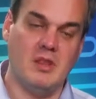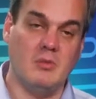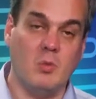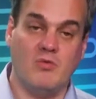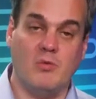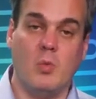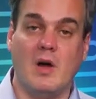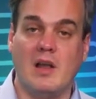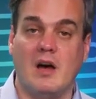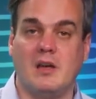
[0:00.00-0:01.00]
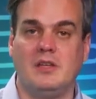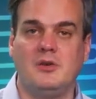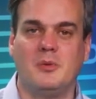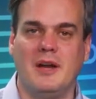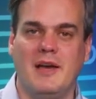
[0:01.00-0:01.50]
voila,
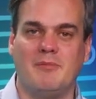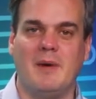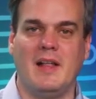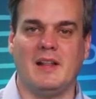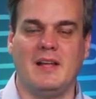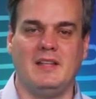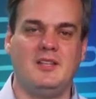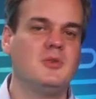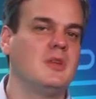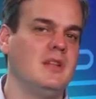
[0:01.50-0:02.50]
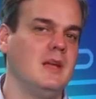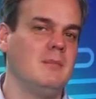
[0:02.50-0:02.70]
you would have mail, and you can then